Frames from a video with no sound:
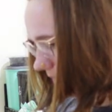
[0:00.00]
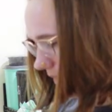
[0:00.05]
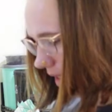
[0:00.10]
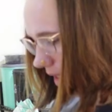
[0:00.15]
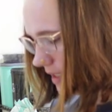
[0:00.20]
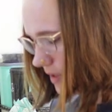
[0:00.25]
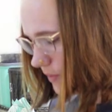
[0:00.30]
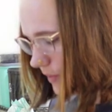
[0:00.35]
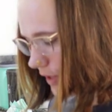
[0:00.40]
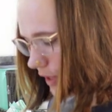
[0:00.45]

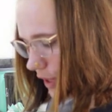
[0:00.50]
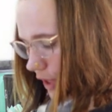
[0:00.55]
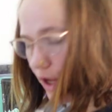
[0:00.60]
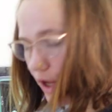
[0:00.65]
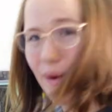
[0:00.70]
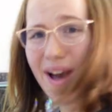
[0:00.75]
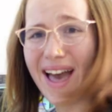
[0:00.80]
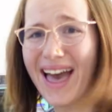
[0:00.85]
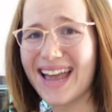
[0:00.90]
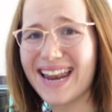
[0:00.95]
is we're gonna
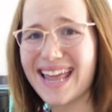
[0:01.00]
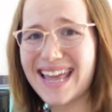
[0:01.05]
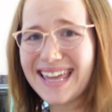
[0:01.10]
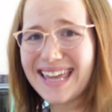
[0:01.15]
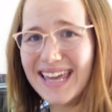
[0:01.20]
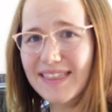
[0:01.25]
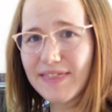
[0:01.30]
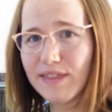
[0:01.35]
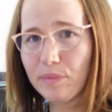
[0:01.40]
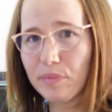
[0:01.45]
go ahead and
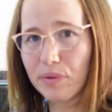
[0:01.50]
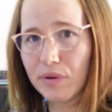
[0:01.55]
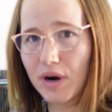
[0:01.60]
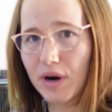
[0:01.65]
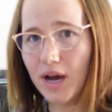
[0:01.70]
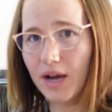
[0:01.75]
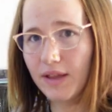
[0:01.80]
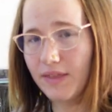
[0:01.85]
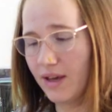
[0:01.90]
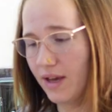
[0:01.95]
get
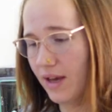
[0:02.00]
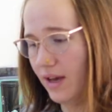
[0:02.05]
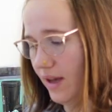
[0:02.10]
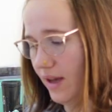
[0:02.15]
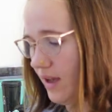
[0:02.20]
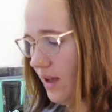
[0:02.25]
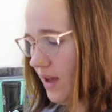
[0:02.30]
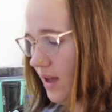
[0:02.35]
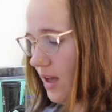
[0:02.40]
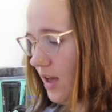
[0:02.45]

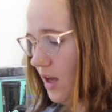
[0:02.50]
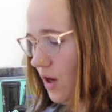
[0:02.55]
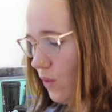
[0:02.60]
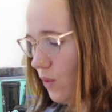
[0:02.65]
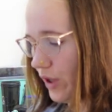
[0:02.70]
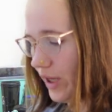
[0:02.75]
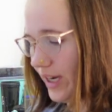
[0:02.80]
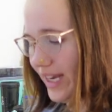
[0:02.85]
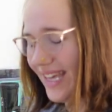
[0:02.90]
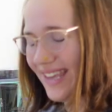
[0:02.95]

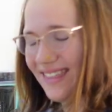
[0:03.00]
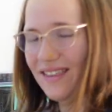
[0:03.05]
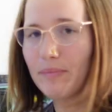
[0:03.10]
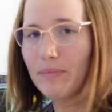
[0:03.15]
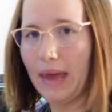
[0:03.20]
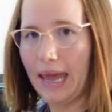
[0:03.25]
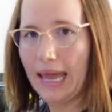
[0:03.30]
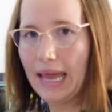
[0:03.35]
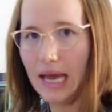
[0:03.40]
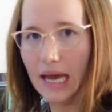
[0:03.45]
we're gonna get the
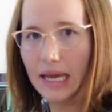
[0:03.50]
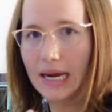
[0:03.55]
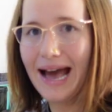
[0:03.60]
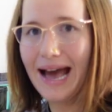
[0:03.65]
pan